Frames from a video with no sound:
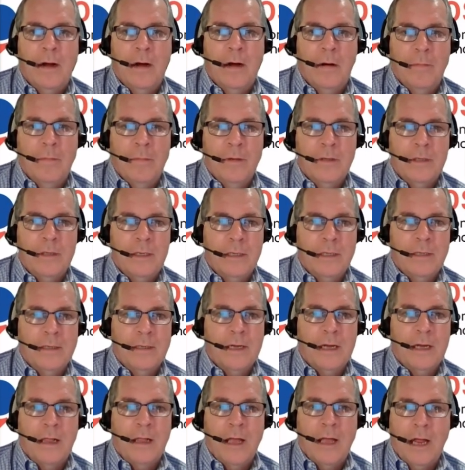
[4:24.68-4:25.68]
almost
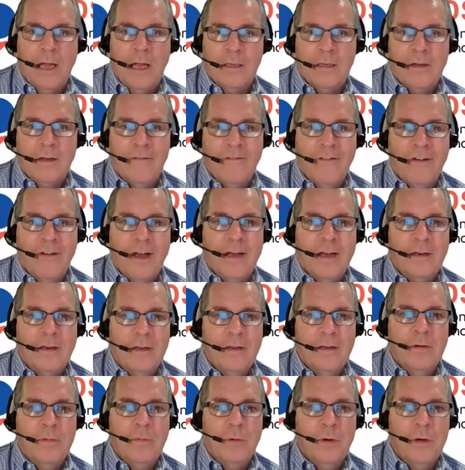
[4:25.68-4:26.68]
as a class
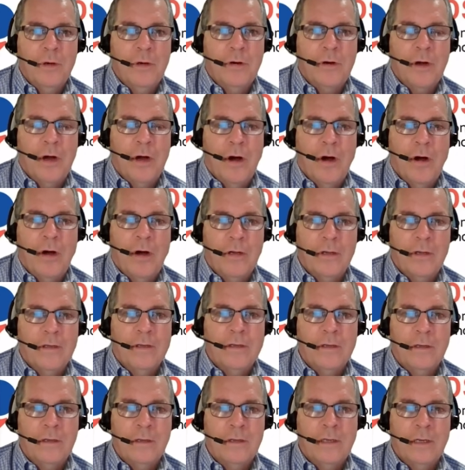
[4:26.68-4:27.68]
effect, it will
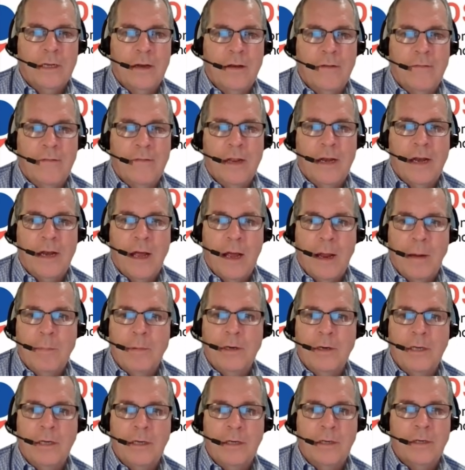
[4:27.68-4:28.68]
cause significant
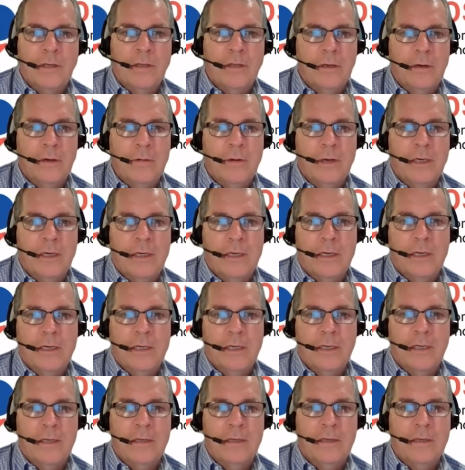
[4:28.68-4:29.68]
hypertension. The question
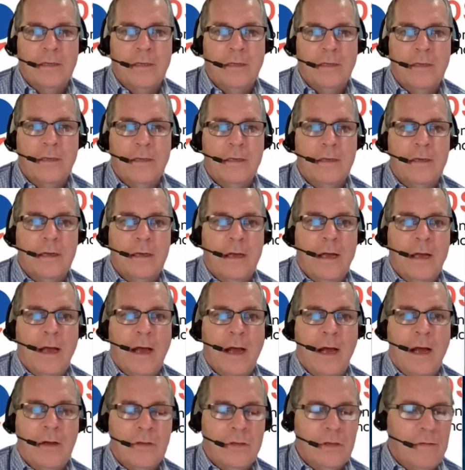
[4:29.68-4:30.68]
is, is
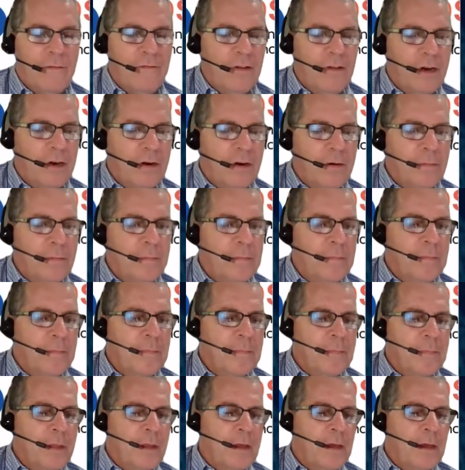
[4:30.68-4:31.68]
how severe?
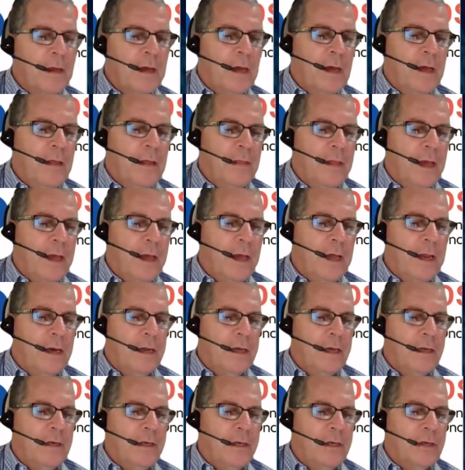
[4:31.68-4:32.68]
And
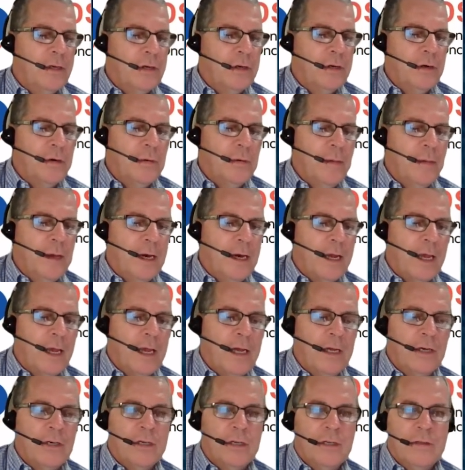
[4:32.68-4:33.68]
then additional
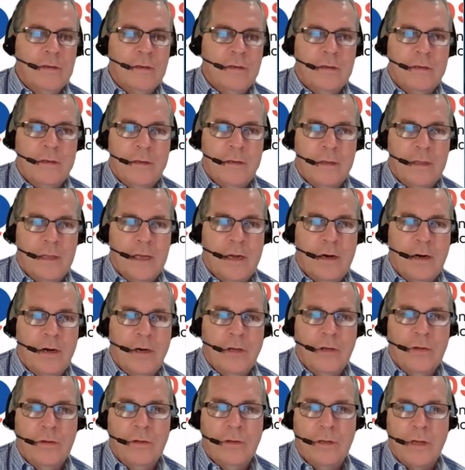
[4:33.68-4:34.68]
medications that are
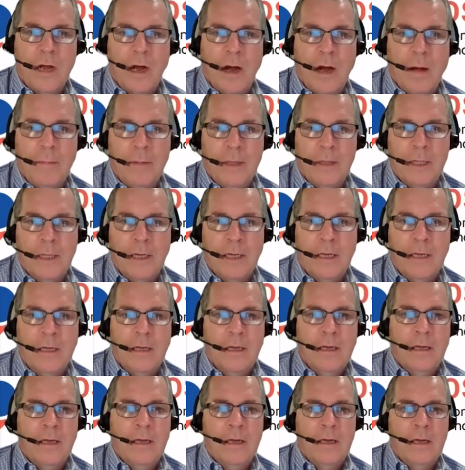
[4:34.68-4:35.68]
used commonly
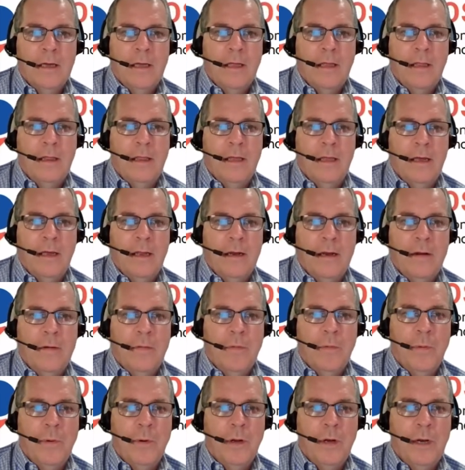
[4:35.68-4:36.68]
that
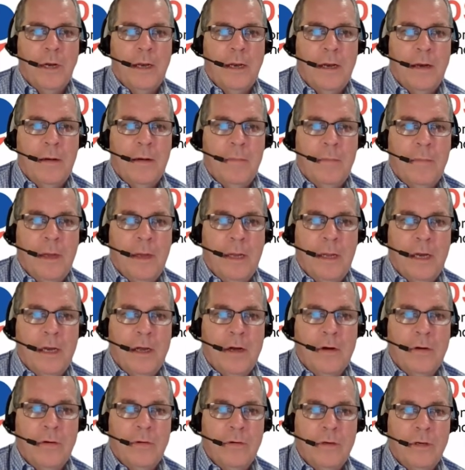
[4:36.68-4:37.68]
would be
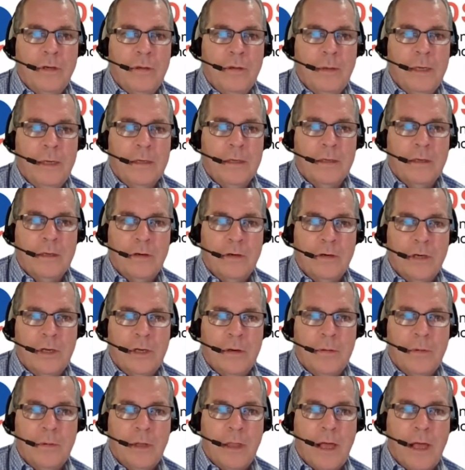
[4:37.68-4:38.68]
known to be
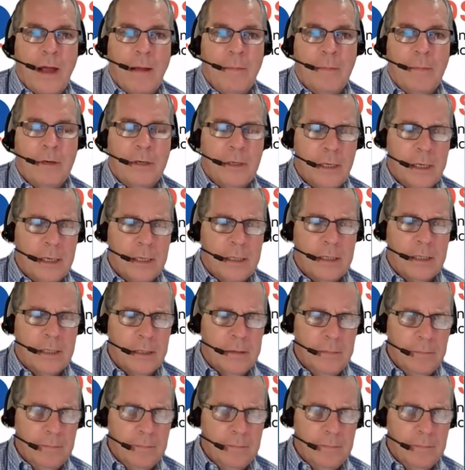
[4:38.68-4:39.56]
associated with hypertension.